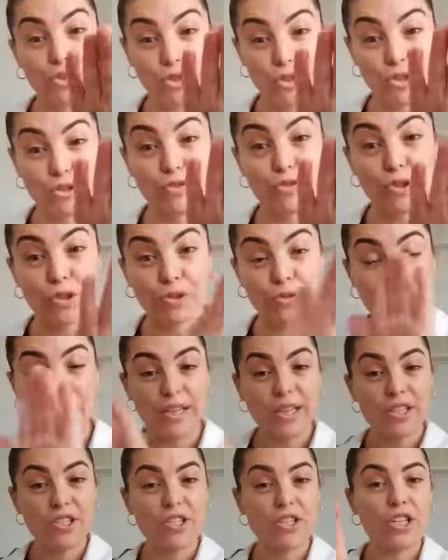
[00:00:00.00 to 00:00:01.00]
you for your
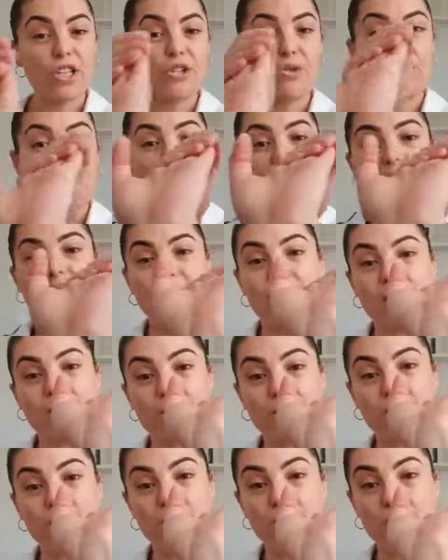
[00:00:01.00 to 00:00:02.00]
wrist, they're doing
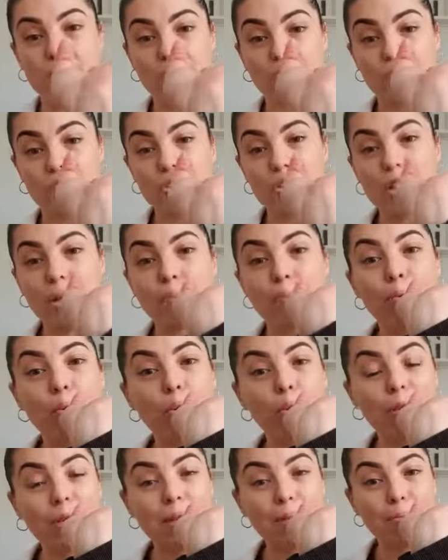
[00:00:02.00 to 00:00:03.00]
this. So they're
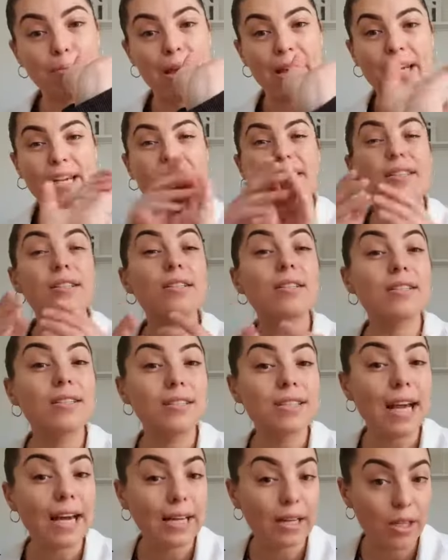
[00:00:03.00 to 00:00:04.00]
pulling back, it's a
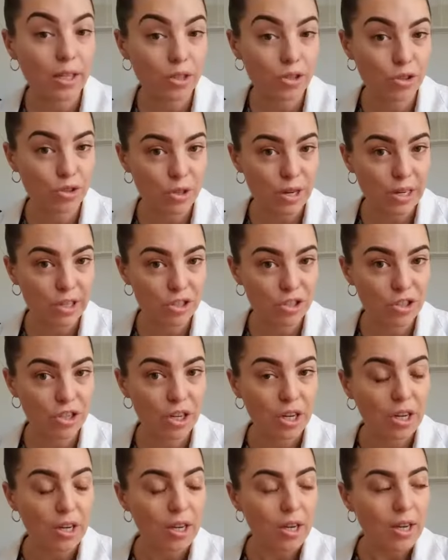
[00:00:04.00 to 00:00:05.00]
static stretch.
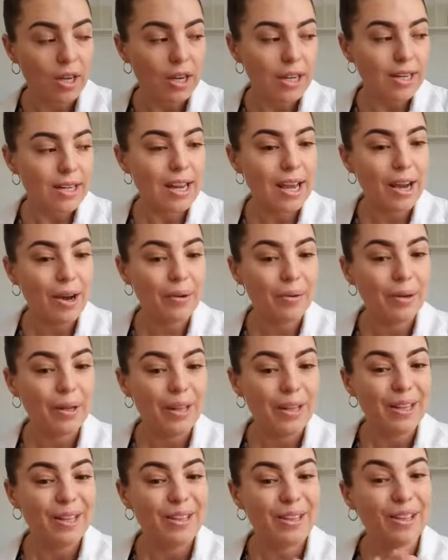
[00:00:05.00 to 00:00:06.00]
Now,
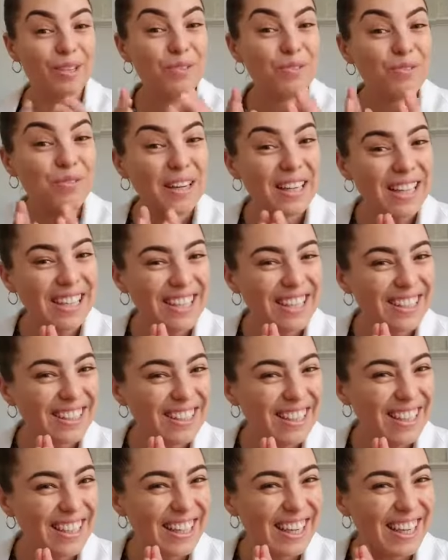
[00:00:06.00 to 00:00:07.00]
the funny
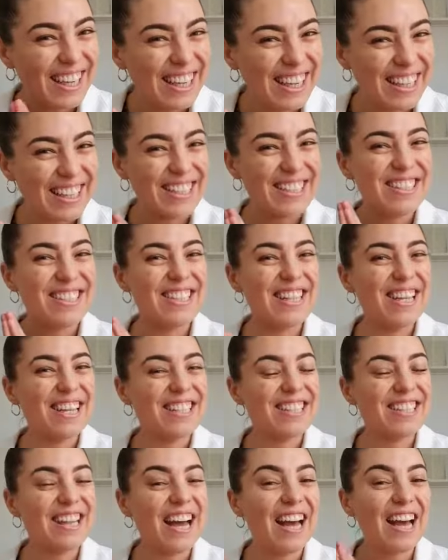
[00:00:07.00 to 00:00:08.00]
thing is
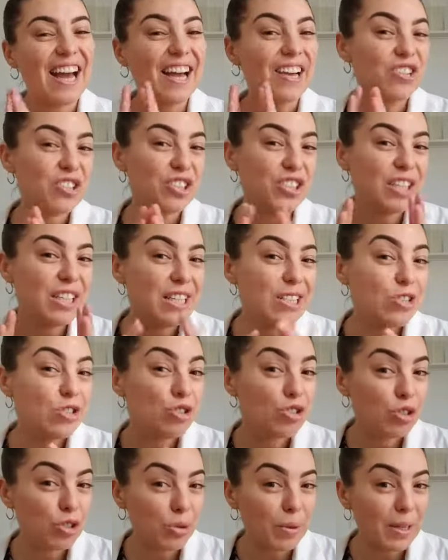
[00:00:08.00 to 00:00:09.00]
that actually
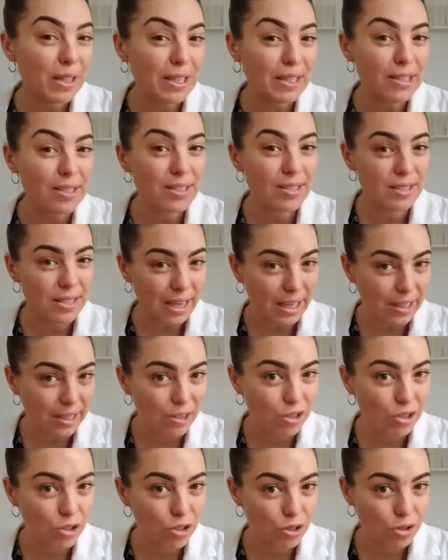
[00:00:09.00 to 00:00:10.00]
doing a
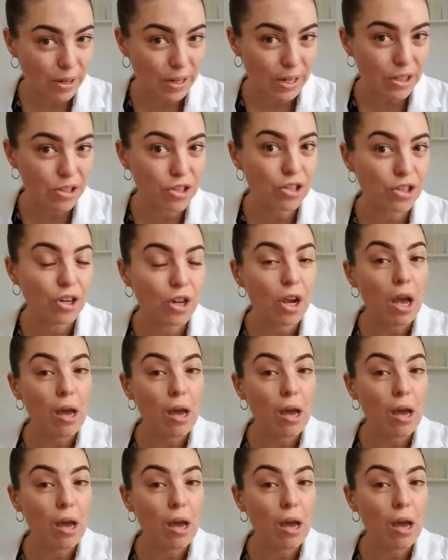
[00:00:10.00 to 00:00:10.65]
static stretch